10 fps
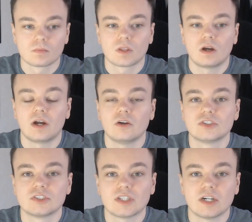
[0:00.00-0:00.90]
I also
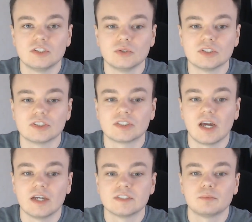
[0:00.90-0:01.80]
started to use the
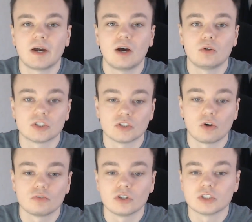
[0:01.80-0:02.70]
stairs in my house as
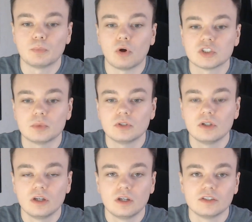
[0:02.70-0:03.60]
often as possible,
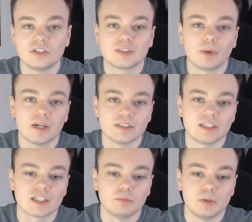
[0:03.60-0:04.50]
despite it
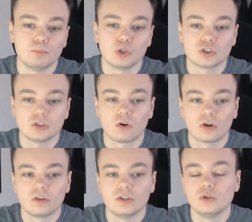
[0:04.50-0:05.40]
taking me much longer
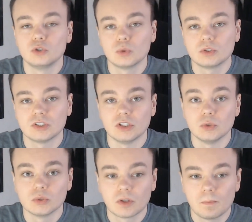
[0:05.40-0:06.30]
than usual to
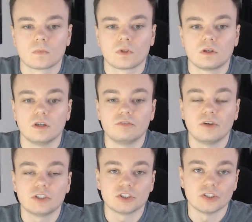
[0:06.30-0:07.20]
use them.
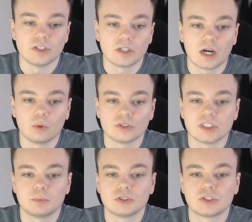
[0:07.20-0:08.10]
Eventually, I was
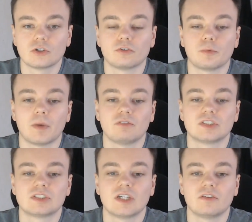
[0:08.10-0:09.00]
able to go from having
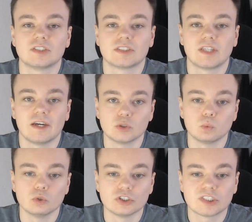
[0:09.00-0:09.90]
to take the stairs
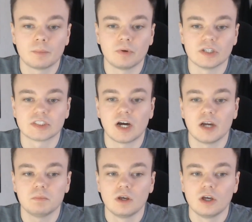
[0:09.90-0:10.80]
one step at a
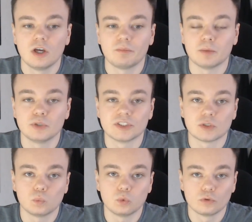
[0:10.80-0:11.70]
time by
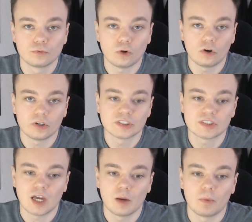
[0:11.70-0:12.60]
placing one foot on a
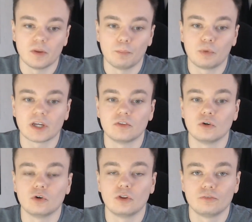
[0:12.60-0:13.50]
step and then bringing the
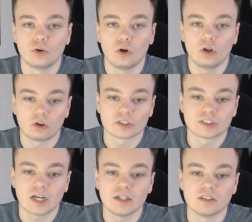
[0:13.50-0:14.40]
other foot
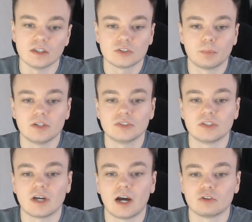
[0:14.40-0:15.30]
alongside it by using
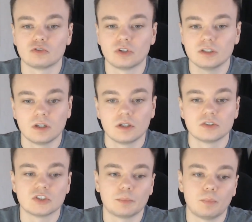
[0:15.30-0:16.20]
the handrail
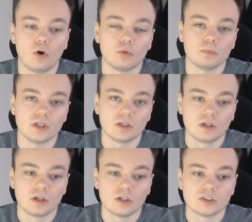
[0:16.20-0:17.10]
to support me,
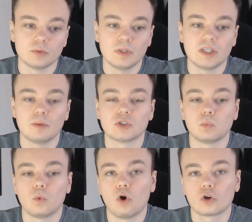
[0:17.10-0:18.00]
to being able to
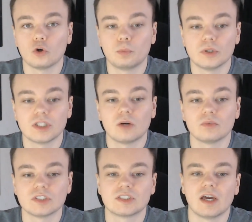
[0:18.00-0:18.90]
walk up and down the
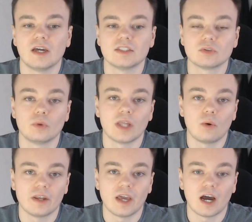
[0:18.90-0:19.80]
stairs without
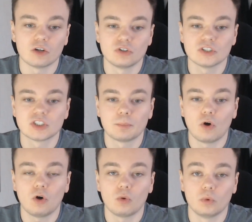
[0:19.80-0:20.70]
any handrail
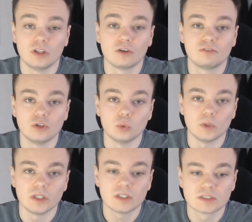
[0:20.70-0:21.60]
support within a few
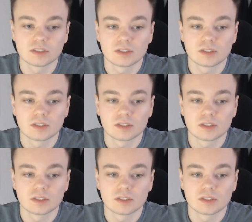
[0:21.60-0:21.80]
weeks.